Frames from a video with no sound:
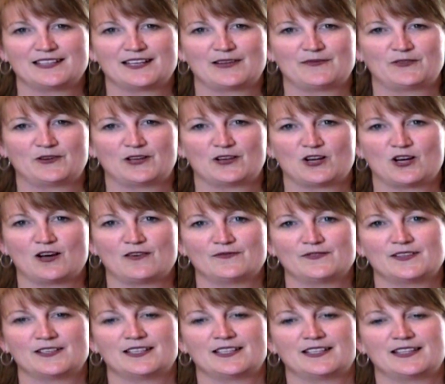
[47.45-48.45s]
and I'm very
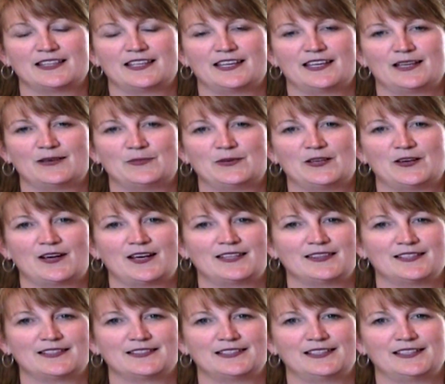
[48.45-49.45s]
confident that
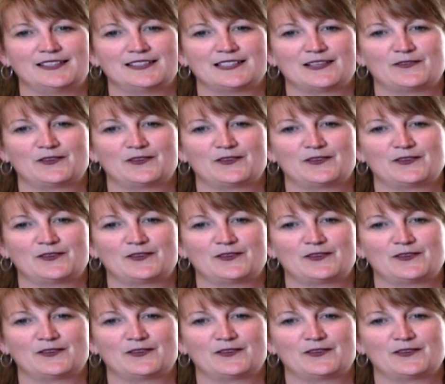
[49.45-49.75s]
behind the scenes